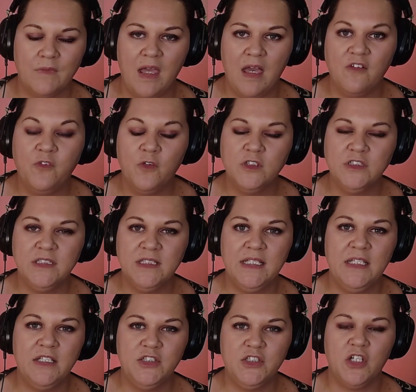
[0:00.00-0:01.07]

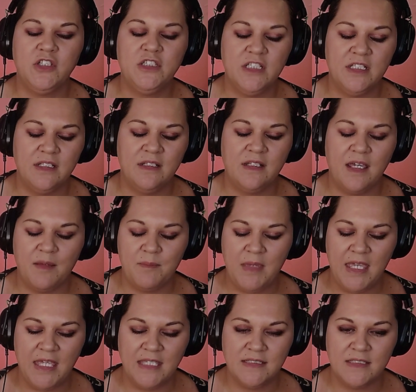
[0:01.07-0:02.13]
Unfortunately, Jojen
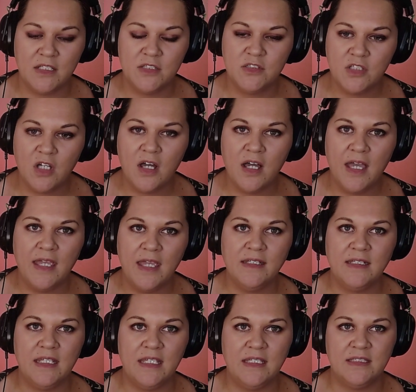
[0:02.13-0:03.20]
has died.
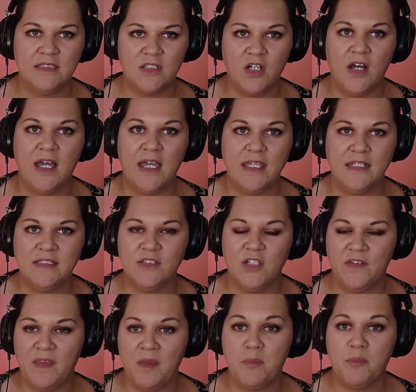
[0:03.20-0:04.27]
He died so
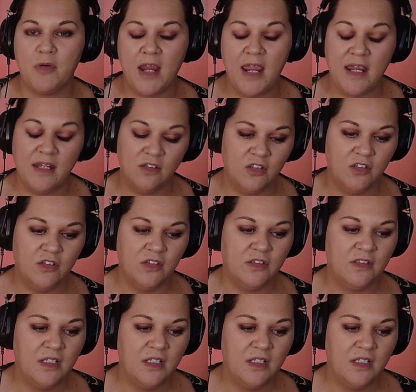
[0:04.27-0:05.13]
that Bran could